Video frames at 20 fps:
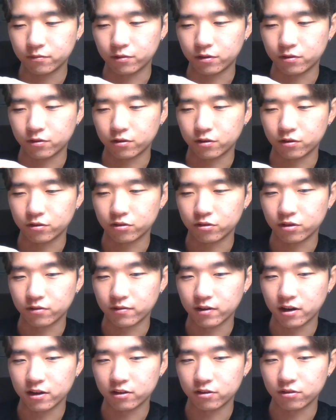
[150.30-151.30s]
start to
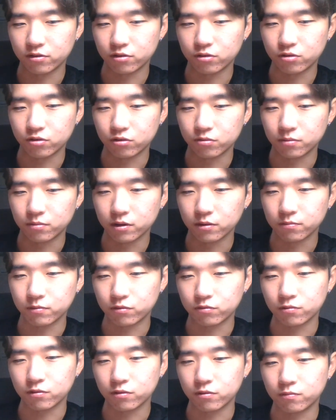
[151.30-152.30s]
divide into two, but
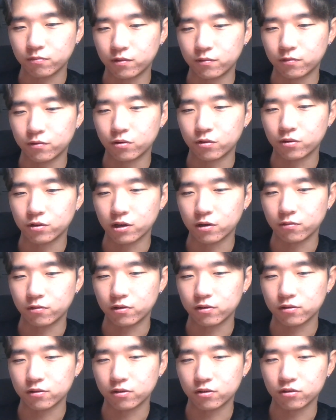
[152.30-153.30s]
before that we
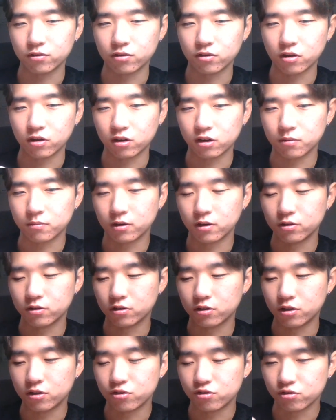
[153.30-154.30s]
start to talk about
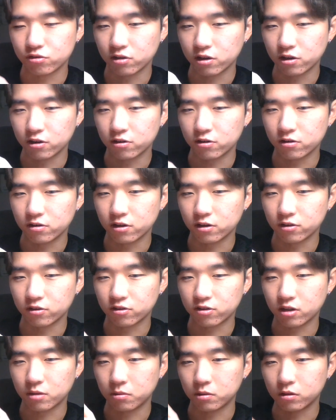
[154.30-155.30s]
the insulator and the
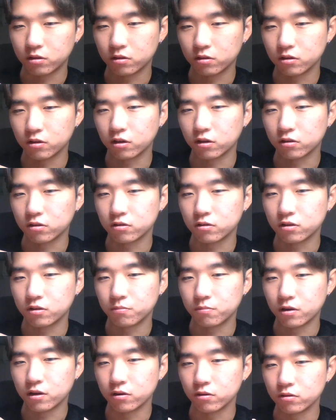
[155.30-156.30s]
semiconductor and
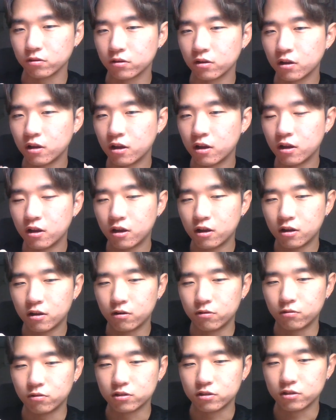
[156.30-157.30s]
metal,
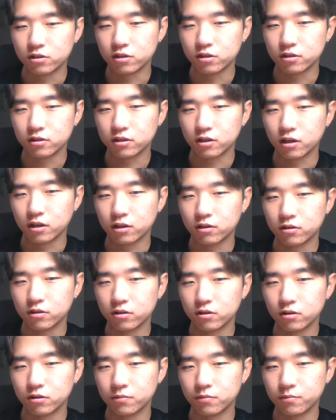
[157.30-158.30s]
which is that
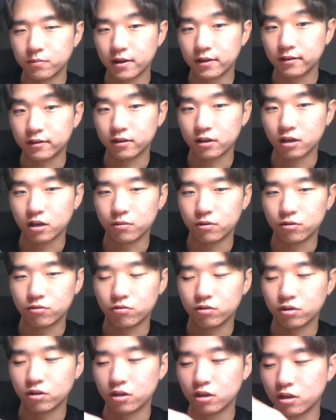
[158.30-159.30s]
the band gap is
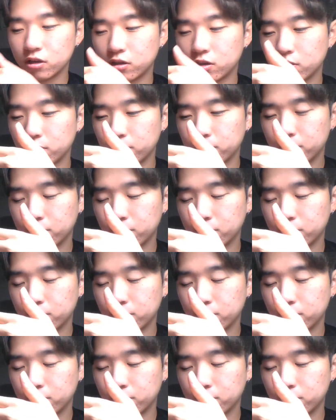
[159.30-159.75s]
really